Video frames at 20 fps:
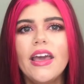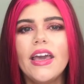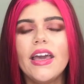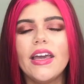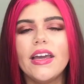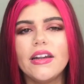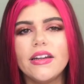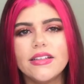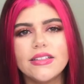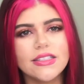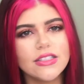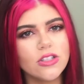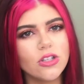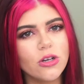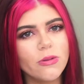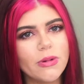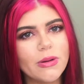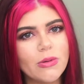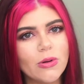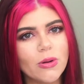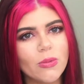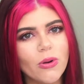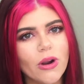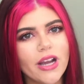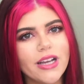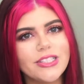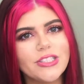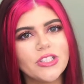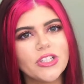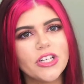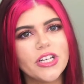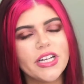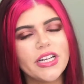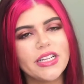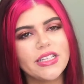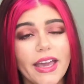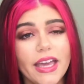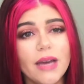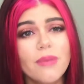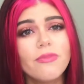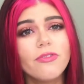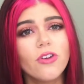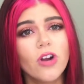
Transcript: It is a little bit more pricier. It is kept